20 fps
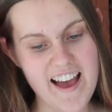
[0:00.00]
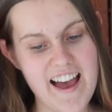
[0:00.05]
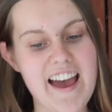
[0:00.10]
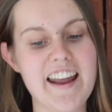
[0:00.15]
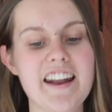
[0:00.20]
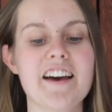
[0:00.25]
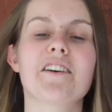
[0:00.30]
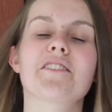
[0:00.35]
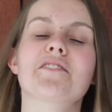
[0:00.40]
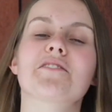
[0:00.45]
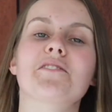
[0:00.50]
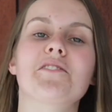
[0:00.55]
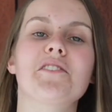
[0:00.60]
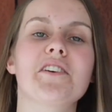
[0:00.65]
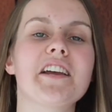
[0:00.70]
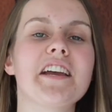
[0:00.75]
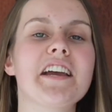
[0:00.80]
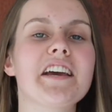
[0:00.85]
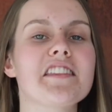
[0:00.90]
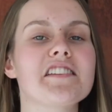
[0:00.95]
And I was
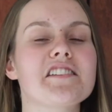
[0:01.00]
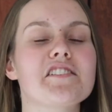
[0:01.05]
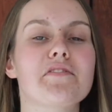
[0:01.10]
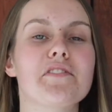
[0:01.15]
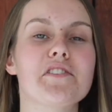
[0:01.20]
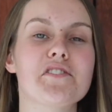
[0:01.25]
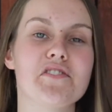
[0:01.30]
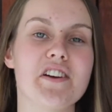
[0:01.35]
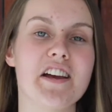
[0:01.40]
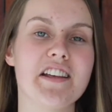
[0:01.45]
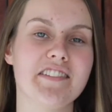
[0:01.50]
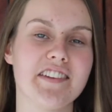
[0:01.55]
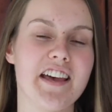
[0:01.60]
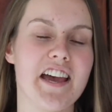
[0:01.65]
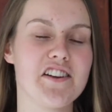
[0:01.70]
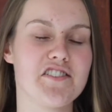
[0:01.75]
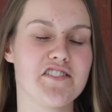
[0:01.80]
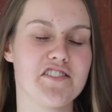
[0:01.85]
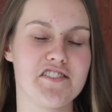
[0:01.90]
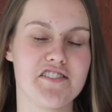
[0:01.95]
looking at the different
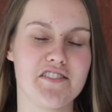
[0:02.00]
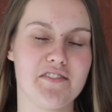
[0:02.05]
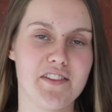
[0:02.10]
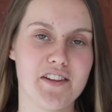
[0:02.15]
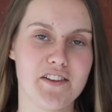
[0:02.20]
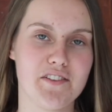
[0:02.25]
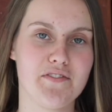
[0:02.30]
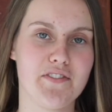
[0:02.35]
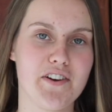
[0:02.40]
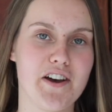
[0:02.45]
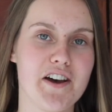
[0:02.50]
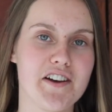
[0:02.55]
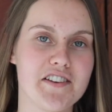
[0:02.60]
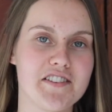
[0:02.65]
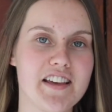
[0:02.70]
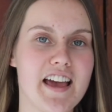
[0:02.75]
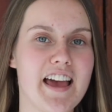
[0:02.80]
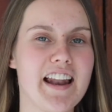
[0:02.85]
translations of this verse,